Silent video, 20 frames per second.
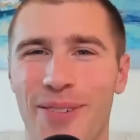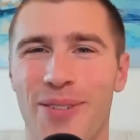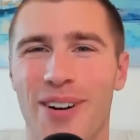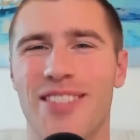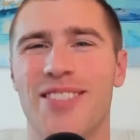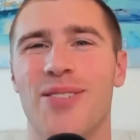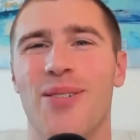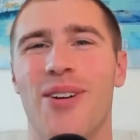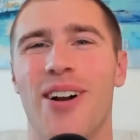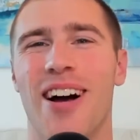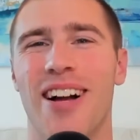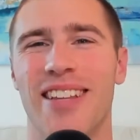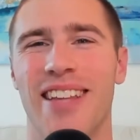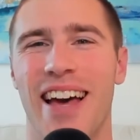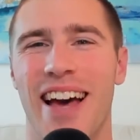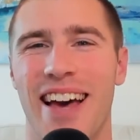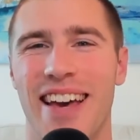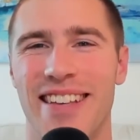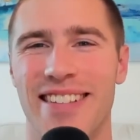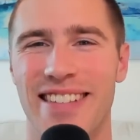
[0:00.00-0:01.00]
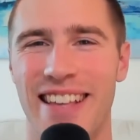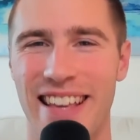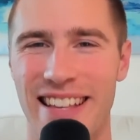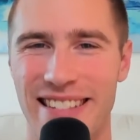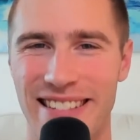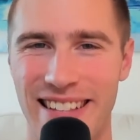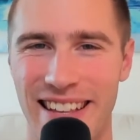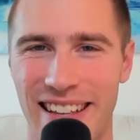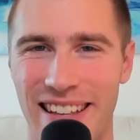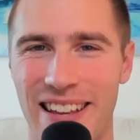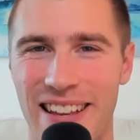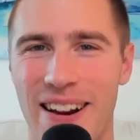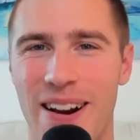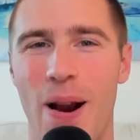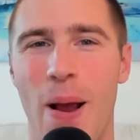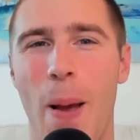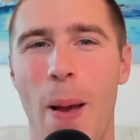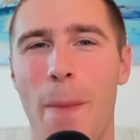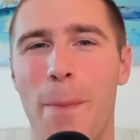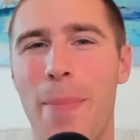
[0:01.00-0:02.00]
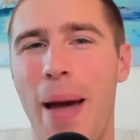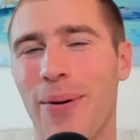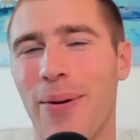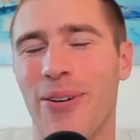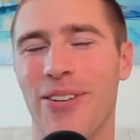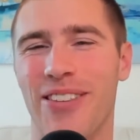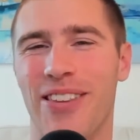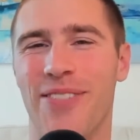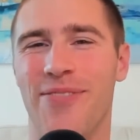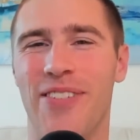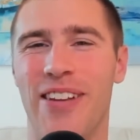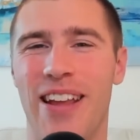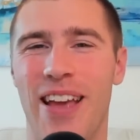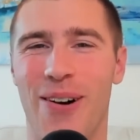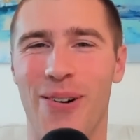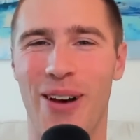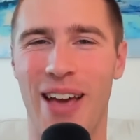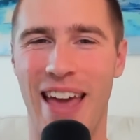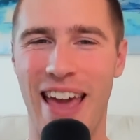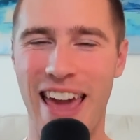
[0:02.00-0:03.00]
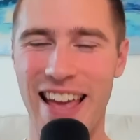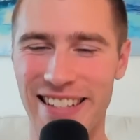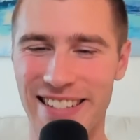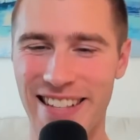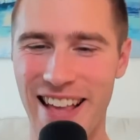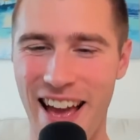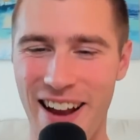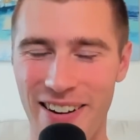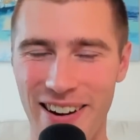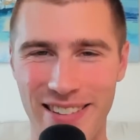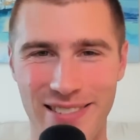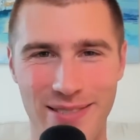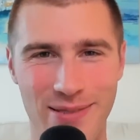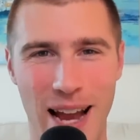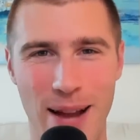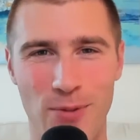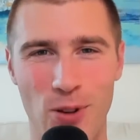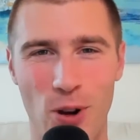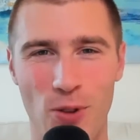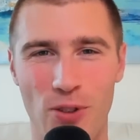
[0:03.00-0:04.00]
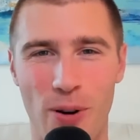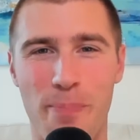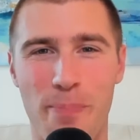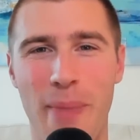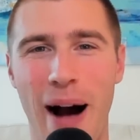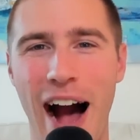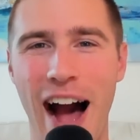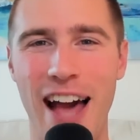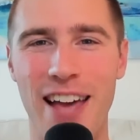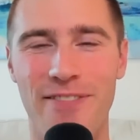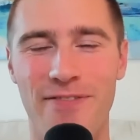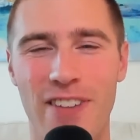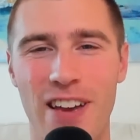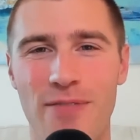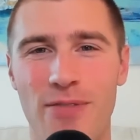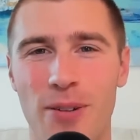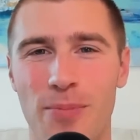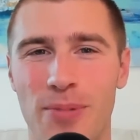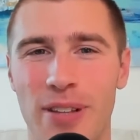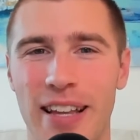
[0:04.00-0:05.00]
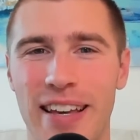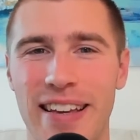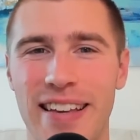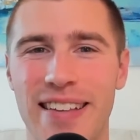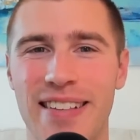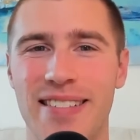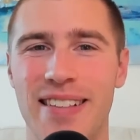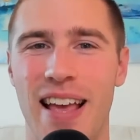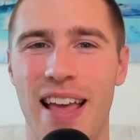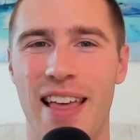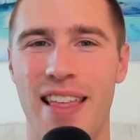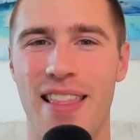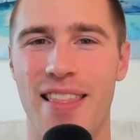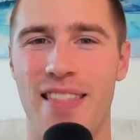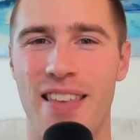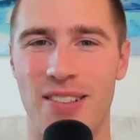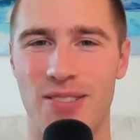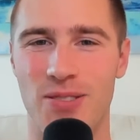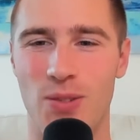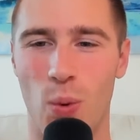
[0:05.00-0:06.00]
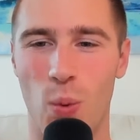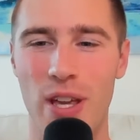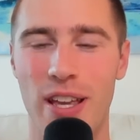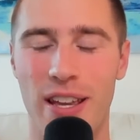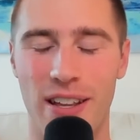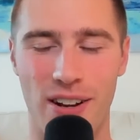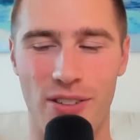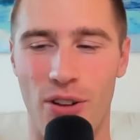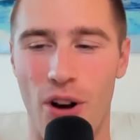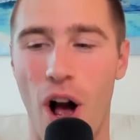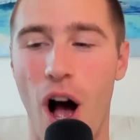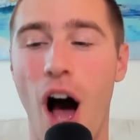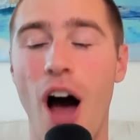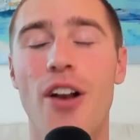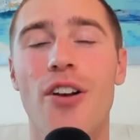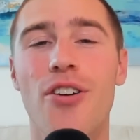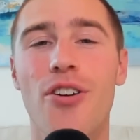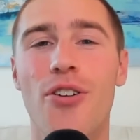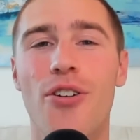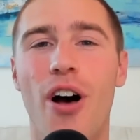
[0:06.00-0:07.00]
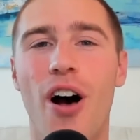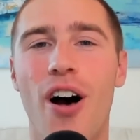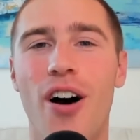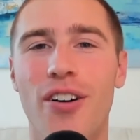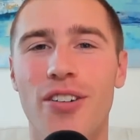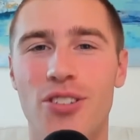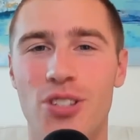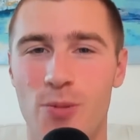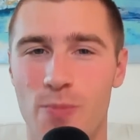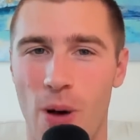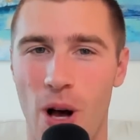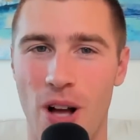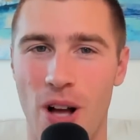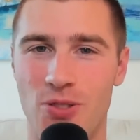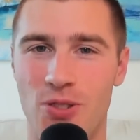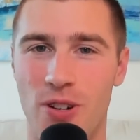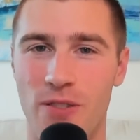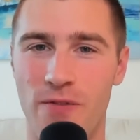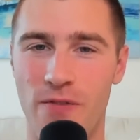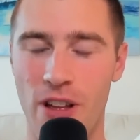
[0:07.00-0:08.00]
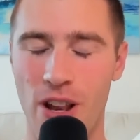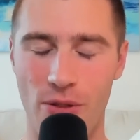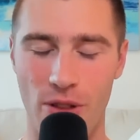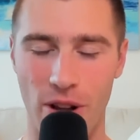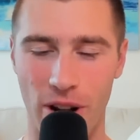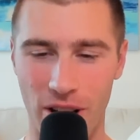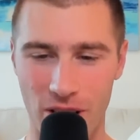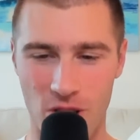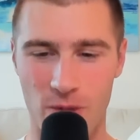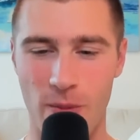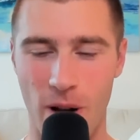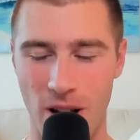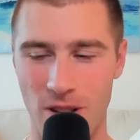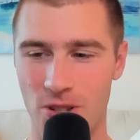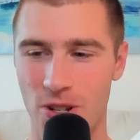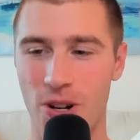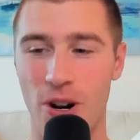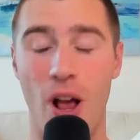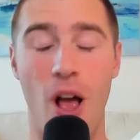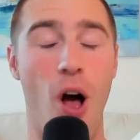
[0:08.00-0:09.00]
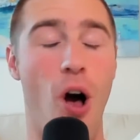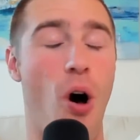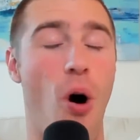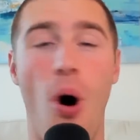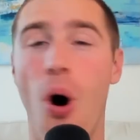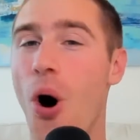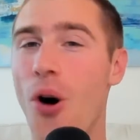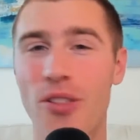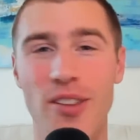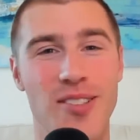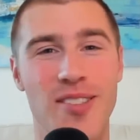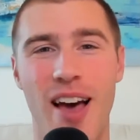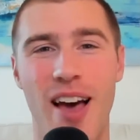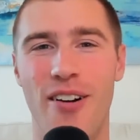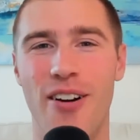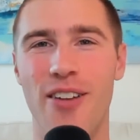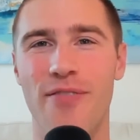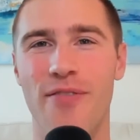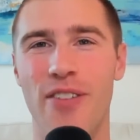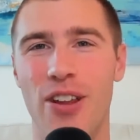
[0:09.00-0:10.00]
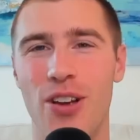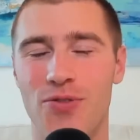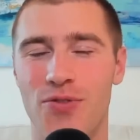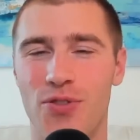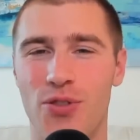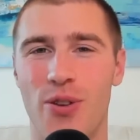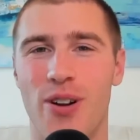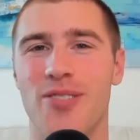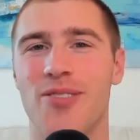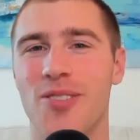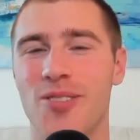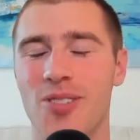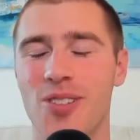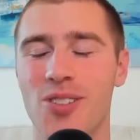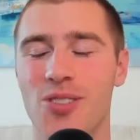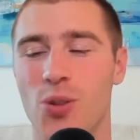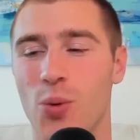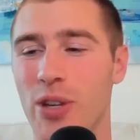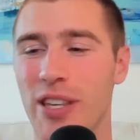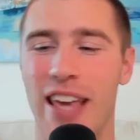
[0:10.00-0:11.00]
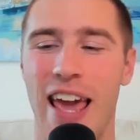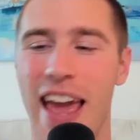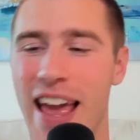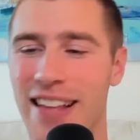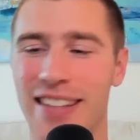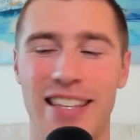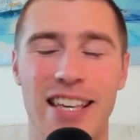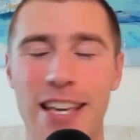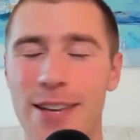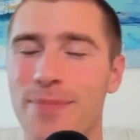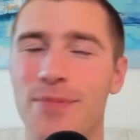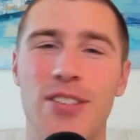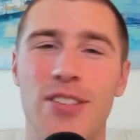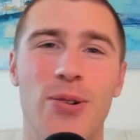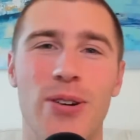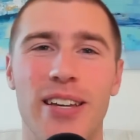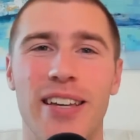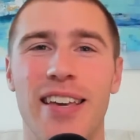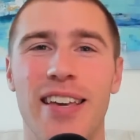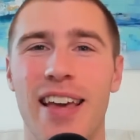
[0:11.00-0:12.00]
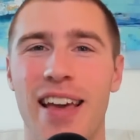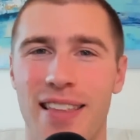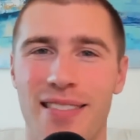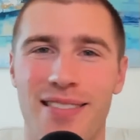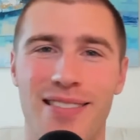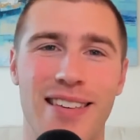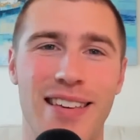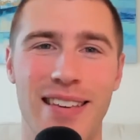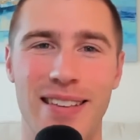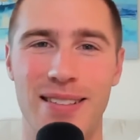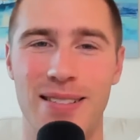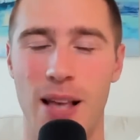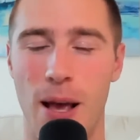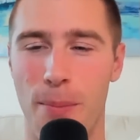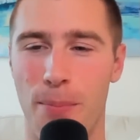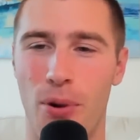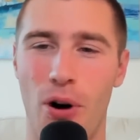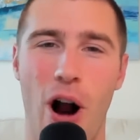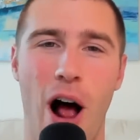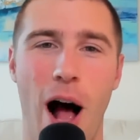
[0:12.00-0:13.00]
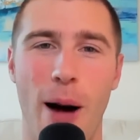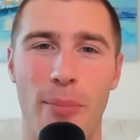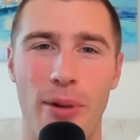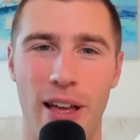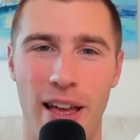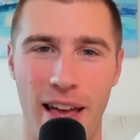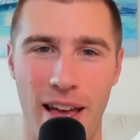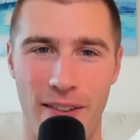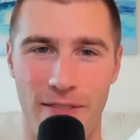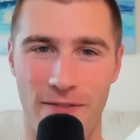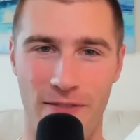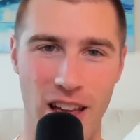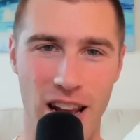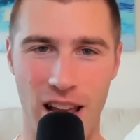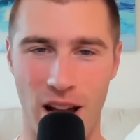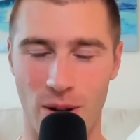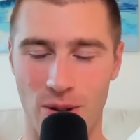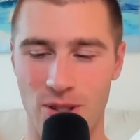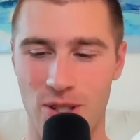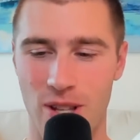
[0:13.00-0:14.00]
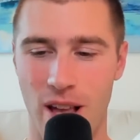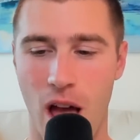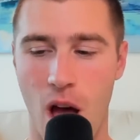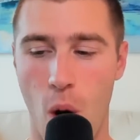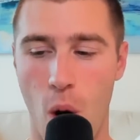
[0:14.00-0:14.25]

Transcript: What's going on, guys? It's Nick here, back with another video. It's Saturday, so time to go over my favorite plays this week. Another underdog sponsored video. They're going to sponsor all the Saturday videos for the rest of the season, so we can keep doing these prop videos.